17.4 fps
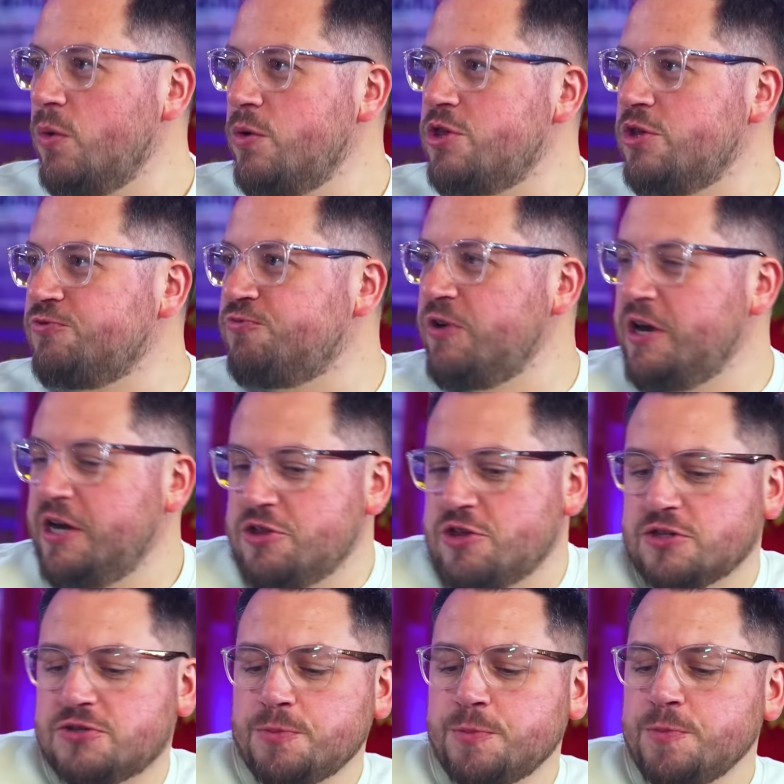which is really
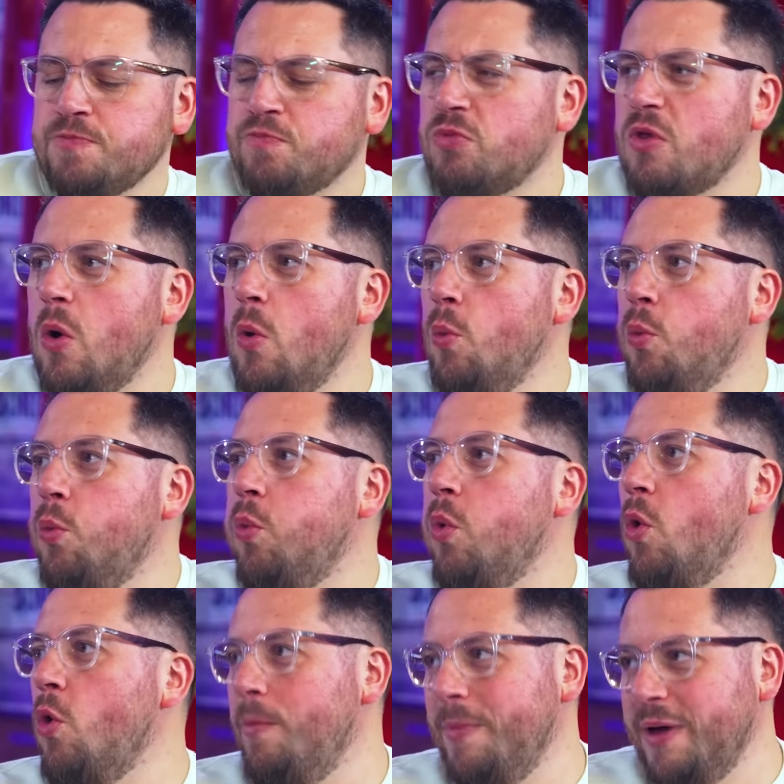just
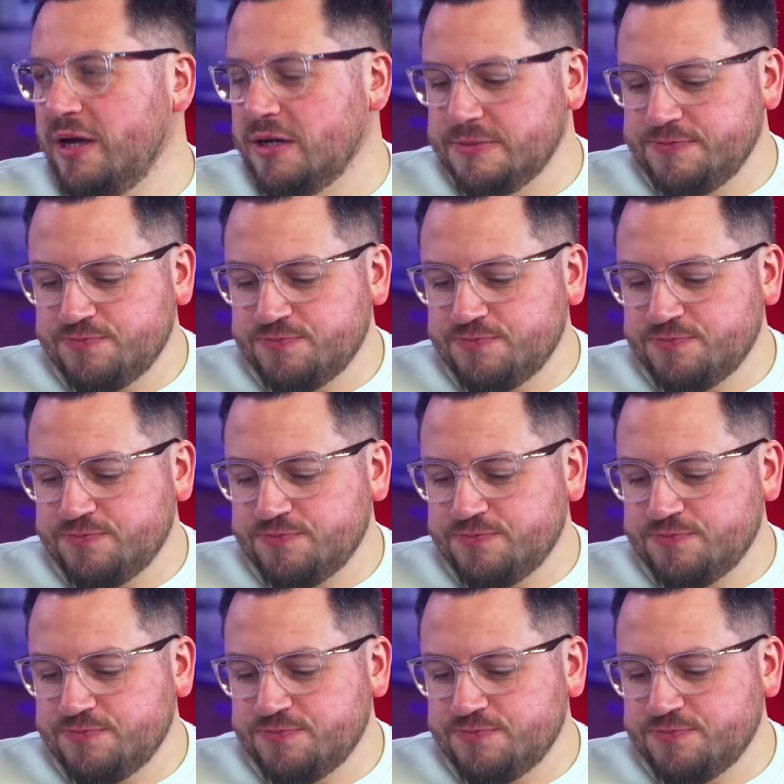warming.